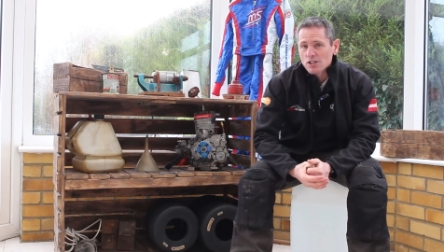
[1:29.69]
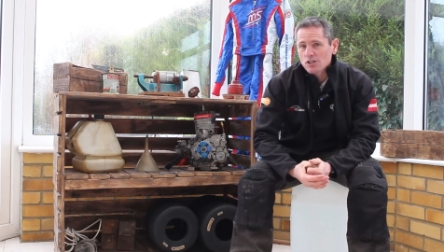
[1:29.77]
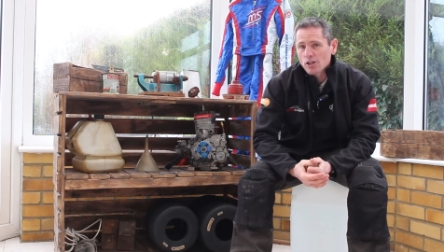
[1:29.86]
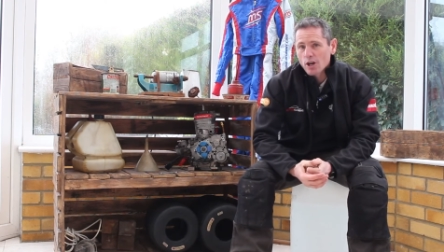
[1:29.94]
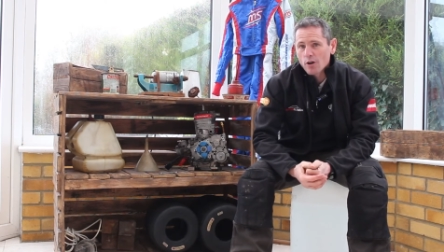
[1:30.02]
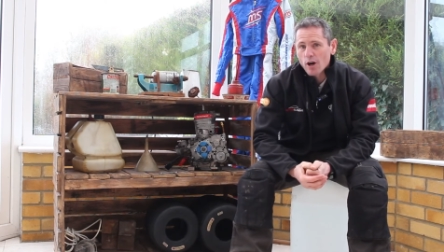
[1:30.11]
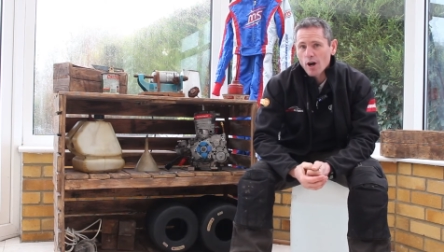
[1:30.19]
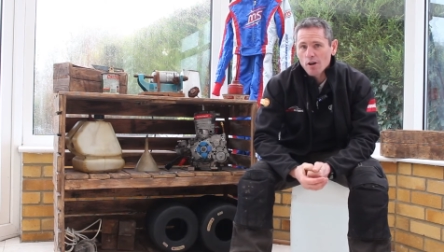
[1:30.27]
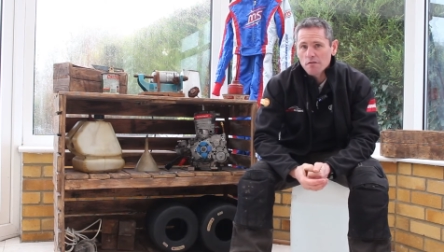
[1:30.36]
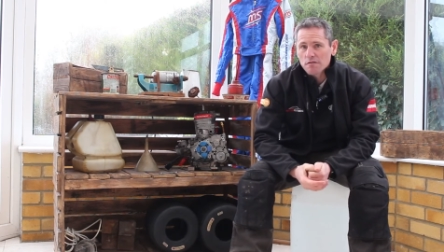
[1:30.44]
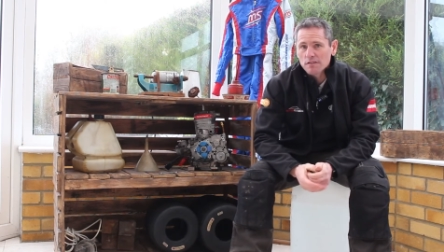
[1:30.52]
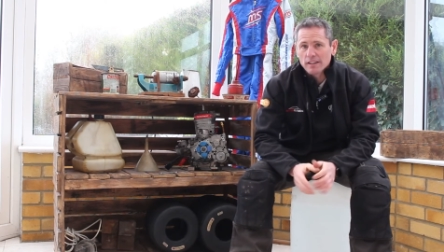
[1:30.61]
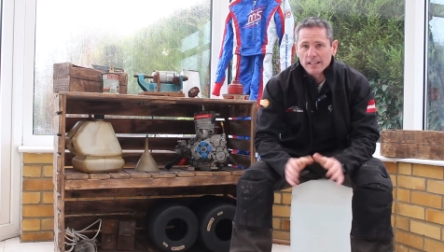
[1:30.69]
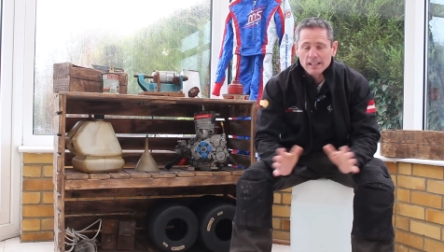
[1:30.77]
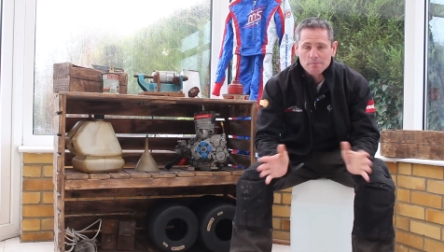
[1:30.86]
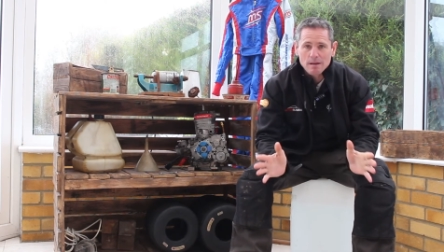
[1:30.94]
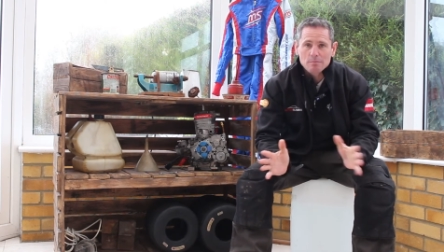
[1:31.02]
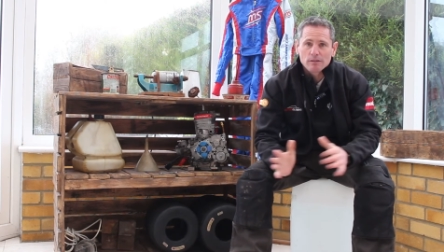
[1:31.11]
So
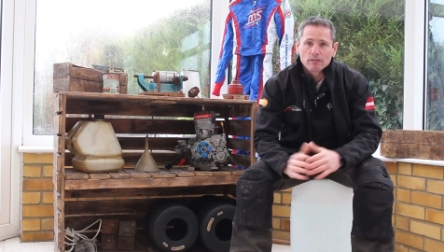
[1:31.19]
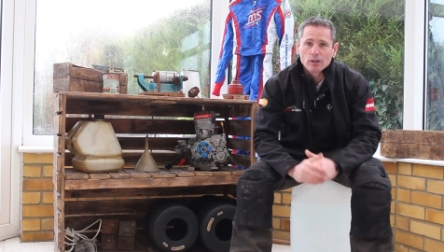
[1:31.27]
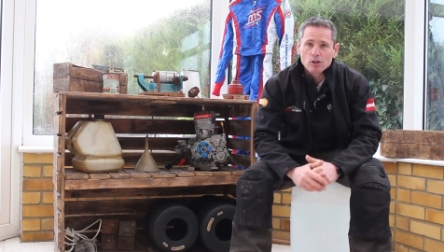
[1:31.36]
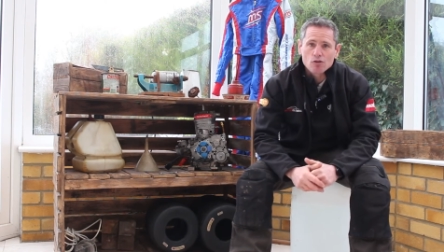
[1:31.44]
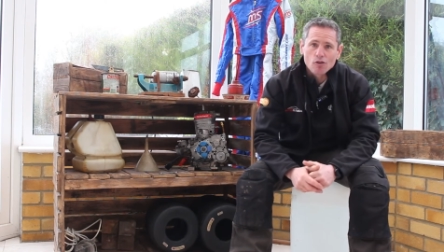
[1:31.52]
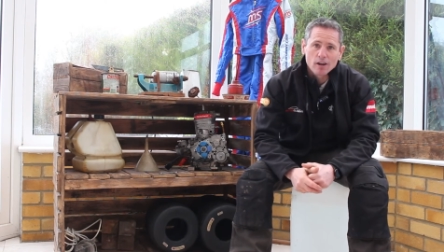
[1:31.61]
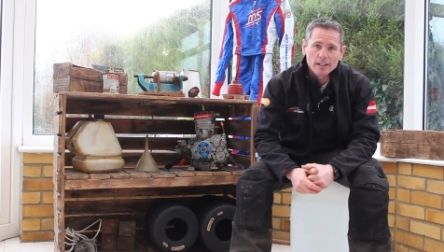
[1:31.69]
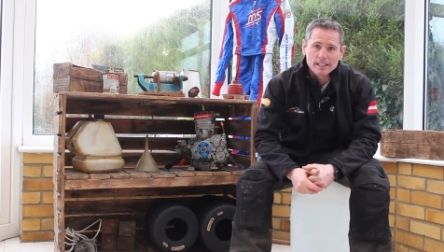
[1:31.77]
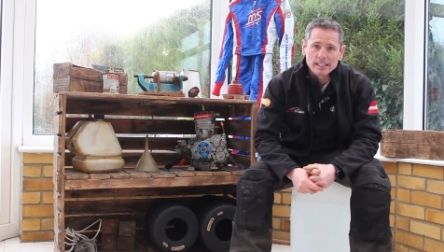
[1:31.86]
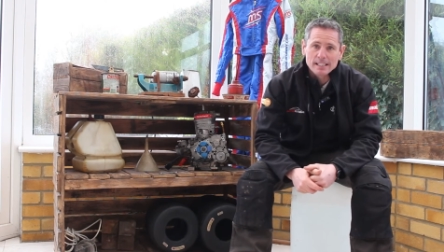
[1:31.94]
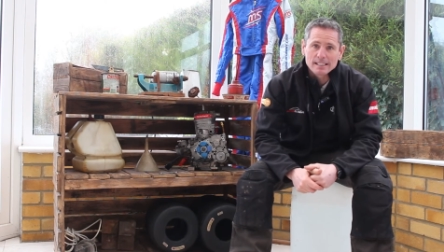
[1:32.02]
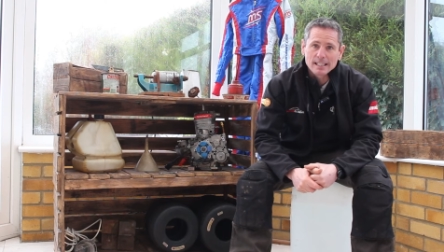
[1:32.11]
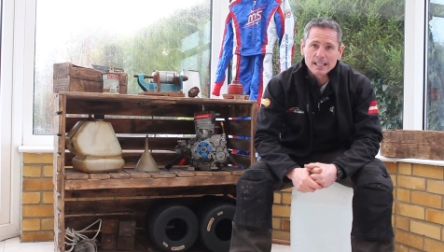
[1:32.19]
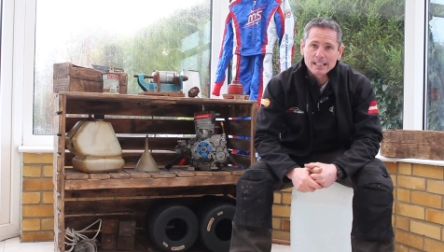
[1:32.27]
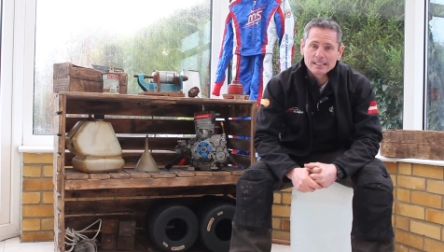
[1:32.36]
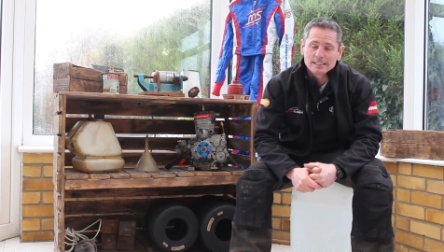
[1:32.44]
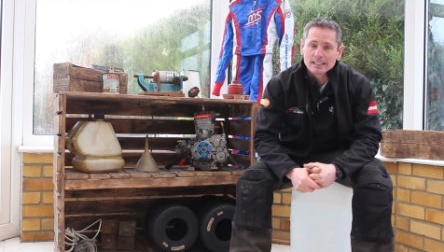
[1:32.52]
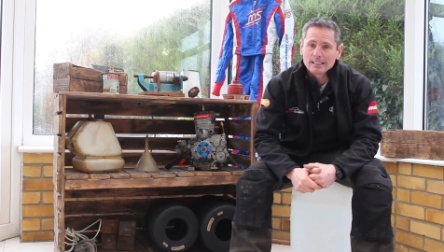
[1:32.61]
hopefully, maybe if you try these
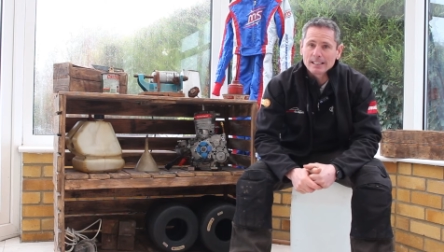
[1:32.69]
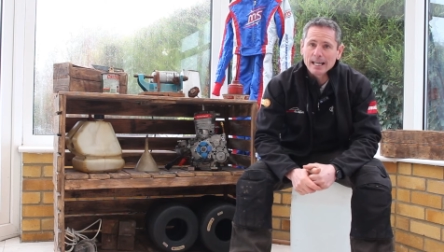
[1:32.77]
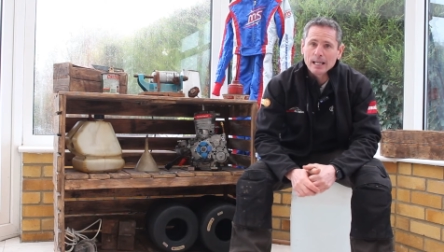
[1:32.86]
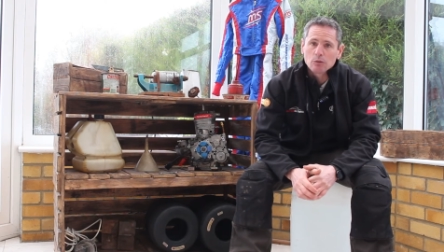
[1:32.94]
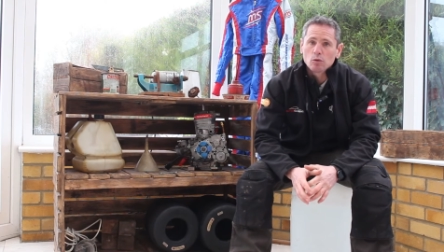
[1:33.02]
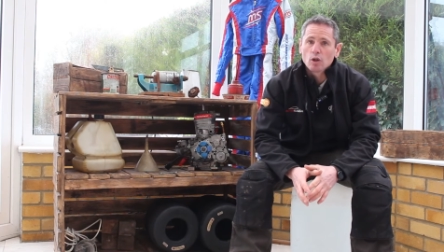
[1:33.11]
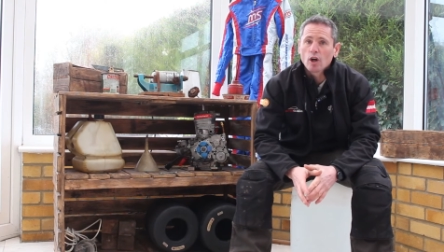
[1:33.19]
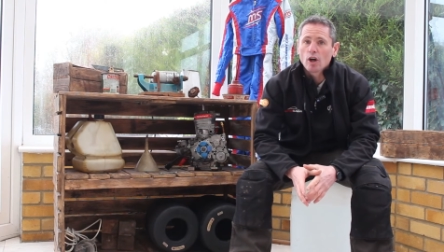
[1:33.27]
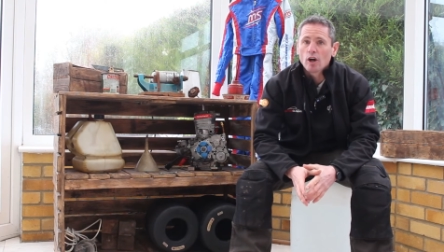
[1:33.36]
things, then they will